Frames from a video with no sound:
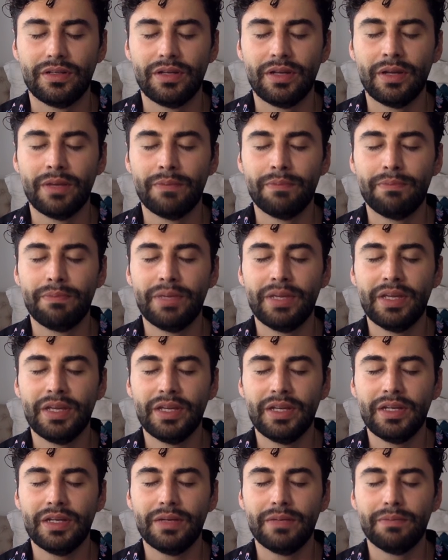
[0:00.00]
a
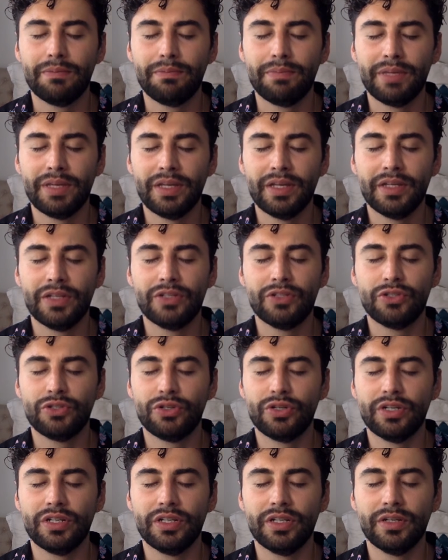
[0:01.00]
big, big
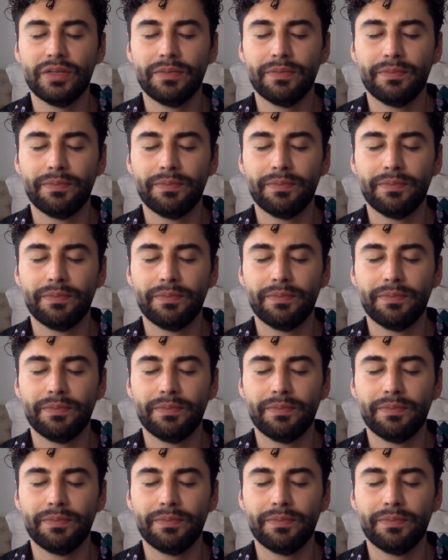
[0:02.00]
tree.